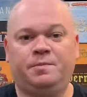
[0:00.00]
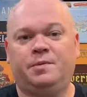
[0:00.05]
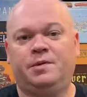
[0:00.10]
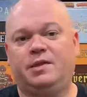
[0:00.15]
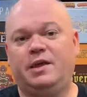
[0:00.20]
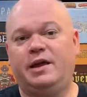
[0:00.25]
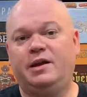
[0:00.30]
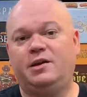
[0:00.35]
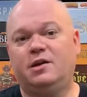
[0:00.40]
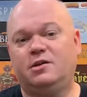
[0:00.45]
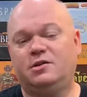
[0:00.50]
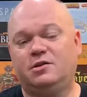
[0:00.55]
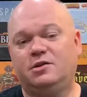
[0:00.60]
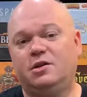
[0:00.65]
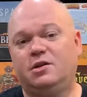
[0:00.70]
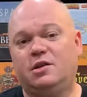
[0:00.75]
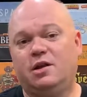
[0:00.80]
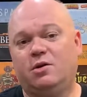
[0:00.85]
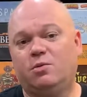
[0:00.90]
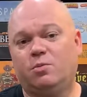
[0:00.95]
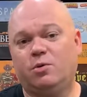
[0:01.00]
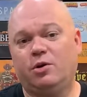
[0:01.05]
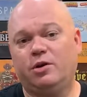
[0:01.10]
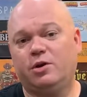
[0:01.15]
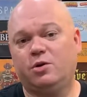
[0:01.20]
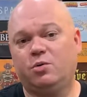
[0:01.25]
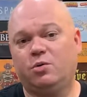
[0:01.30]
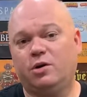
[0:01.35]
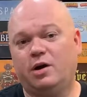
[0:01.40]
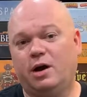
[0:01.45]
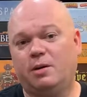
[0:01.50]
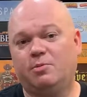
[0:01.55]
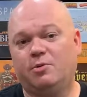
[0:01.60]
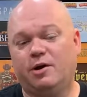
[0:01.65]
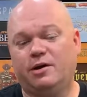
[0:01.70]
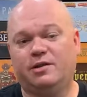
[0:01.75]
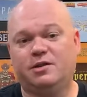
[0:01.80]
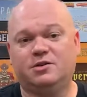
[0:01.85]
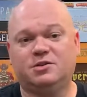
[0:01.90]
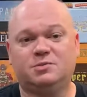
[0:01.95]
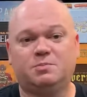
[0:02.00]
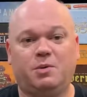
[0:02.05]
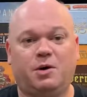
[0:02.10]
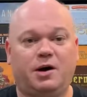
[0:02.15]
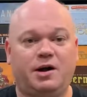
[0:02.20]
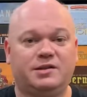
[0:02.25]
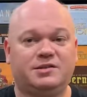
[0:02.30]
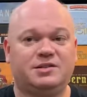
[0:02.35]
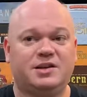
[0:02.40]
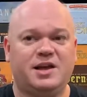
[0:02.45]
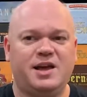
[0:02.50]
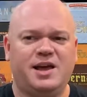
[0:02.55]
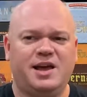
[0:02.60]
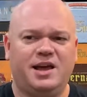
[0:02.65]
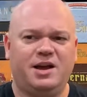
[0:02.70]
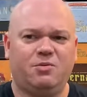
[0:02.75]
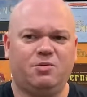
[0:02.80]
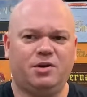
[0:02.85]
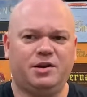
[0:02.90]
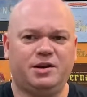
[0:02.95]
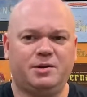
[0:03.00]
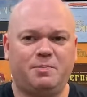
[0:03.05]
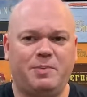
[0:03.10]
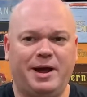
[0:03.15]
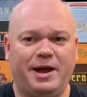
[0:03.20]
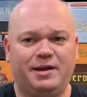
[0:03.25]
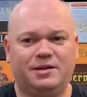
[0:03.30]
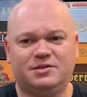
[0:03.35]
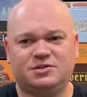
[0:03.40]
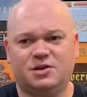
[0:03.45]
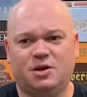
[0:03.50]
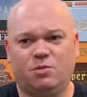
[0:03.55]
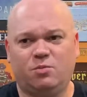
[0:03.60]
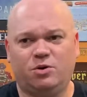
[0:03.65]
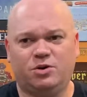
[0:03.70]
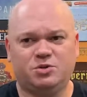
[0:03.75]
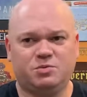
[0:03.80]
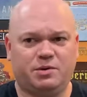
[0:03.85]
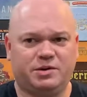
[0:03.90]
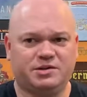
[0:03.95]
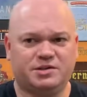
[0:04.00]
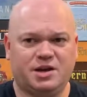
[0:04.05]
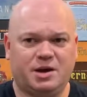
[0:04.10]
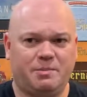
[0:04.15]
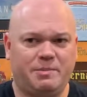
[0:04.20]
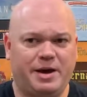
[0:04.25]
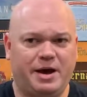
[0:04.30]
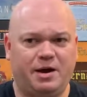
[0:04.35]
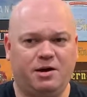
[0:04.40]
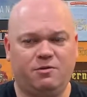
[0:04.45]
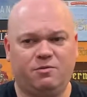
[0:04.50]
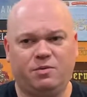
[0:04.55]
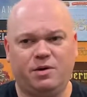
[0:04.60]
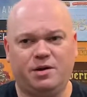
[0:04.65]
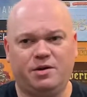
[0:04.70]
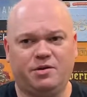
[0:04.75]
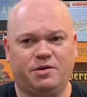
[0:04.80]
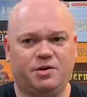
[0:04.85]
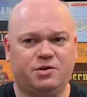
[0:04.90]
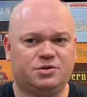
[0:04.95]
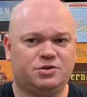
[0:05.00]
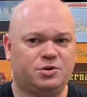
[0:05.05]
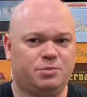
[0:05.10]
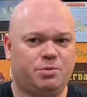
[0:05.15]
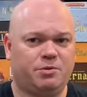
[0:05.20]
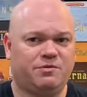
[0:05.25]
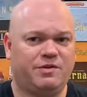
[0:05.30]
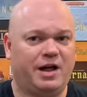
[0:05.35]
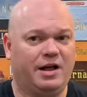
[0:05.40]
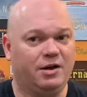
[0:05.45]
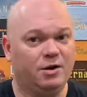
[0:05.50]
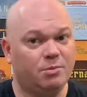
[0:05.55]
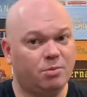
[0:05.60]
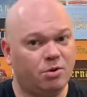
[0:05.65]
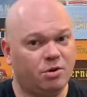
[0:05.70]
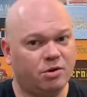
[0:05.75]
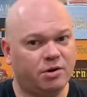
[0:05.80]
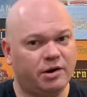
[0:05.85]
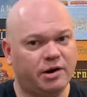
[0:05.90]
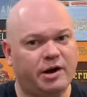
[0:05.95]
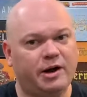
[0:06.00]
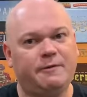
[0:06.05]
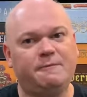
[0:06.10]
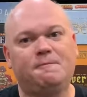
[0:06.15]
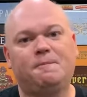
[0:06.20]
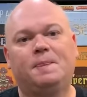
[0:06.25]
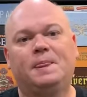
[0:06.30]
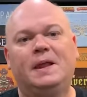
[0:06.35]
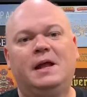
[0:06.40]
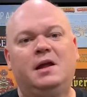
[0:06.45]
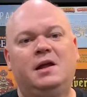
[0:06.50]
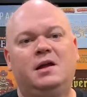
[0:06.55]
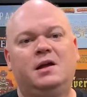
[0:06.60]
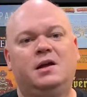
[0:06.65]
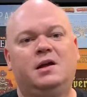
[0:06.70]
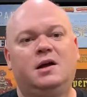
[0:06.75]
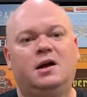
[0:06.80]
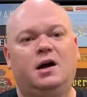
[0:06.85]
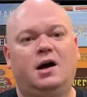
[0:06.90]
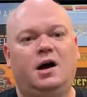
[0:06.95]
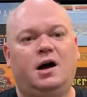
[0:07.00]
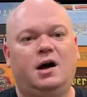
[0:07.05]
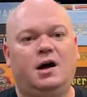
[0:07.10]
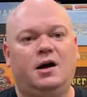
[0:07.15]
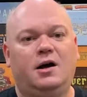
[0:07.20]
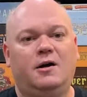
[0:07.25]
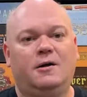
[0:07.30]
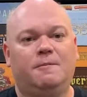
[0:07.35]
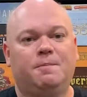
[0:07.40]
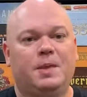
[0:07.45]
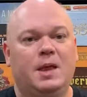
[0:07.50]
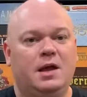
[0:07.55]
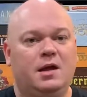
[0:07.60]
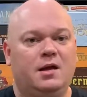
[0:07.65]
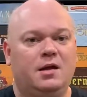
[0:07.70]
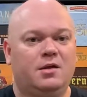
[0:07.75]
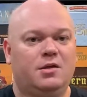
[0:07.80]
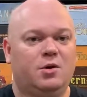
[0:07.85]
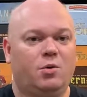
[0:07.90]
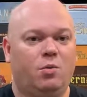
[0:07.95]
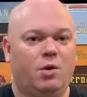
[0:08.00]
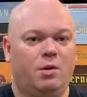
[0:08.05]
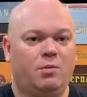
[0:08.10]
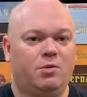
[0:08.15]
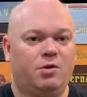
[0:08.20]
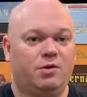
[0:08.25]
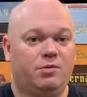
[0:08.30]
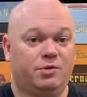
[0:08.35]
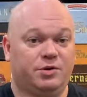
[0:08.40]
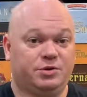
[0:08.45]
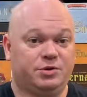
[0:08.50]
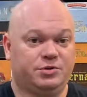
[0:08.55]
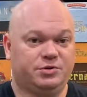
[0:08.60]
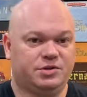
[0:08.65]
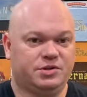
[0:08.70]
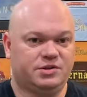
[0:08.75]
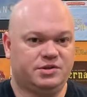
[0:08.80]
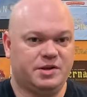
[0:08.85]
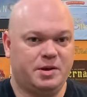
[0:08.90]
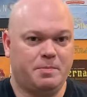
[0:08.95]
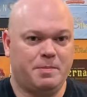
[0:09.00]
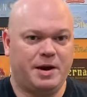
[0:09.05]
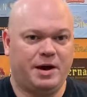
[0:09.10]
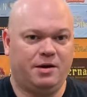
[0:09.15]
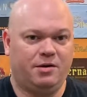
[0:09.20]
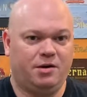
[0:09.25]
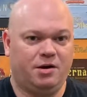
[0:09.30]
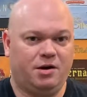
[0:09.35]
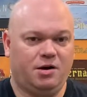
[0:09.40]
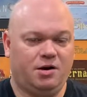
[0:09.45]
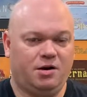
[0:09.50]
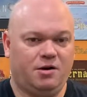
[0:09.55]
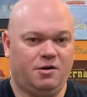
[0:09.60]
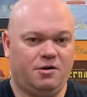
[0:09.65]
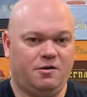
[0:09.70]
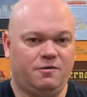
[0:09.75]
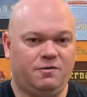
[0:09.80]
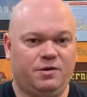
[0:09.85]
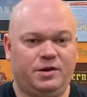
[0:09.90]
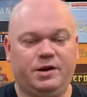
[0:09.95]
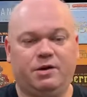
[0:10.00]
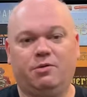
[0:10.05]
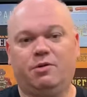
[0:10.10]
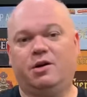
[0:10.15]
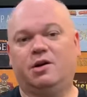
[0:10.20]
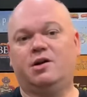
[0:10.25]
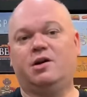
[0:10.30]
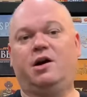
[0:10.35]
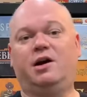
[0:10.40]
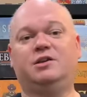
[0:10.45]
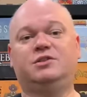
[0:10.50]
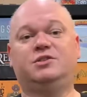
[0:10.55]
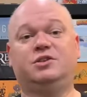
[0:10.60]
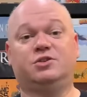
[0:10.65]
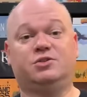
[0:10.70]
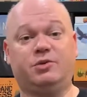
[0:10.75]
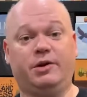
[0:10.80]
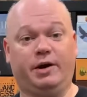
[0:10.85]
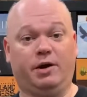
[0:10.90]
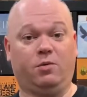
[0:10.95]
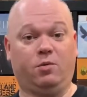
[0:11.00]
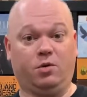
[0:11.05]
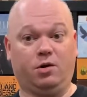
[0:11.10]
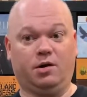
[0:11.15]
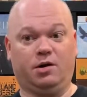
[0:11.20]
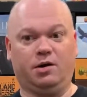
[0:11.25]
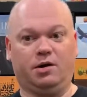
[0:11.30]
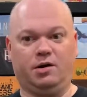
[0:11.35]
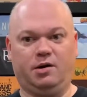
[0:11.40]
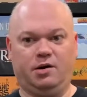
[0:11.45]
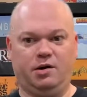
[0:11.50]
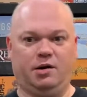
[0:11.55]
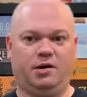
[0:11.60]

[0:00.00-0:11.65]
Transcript: they did, did, they're really cool to upgrade those spots. It really depends on which ones come out of whether they're super valuable or not. Um, the one where it reduces the amount of lira it costs to train a worker